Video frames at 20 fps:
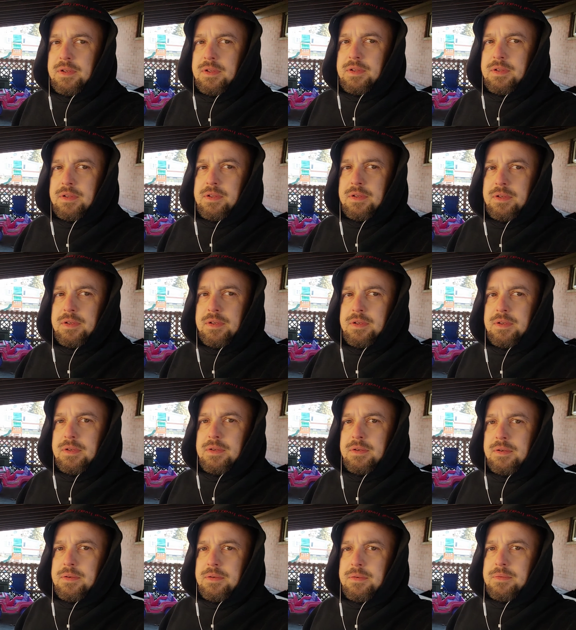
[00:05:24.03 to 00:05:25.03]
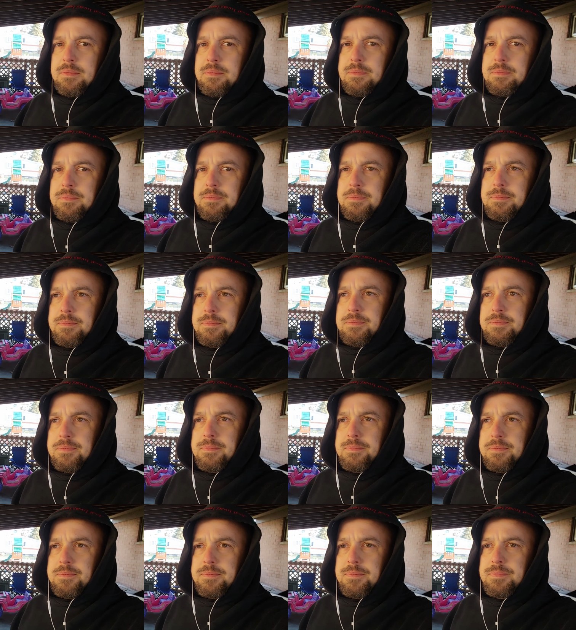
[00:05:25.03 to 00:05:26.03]

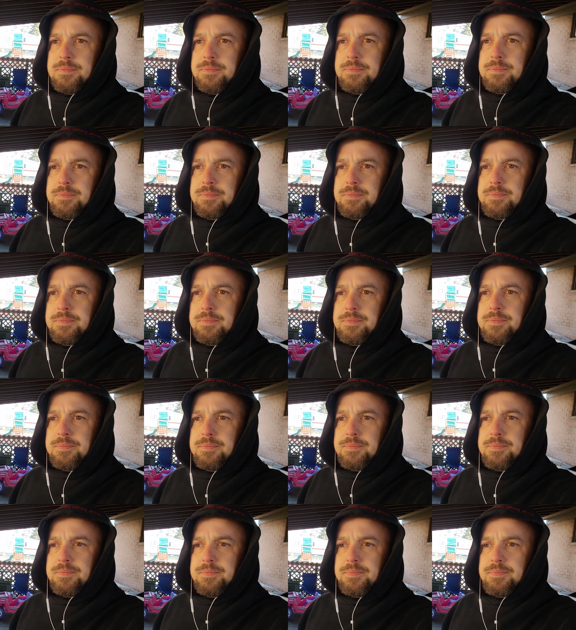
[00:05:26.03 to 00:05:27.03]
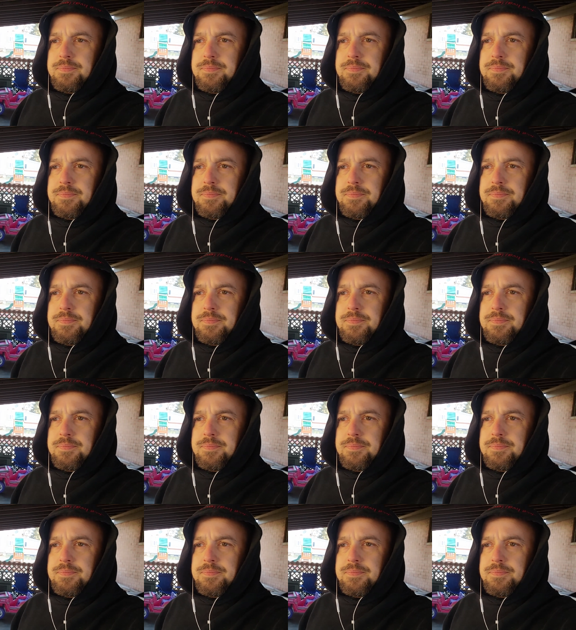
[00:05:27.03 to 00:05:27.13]
Nobody speaks.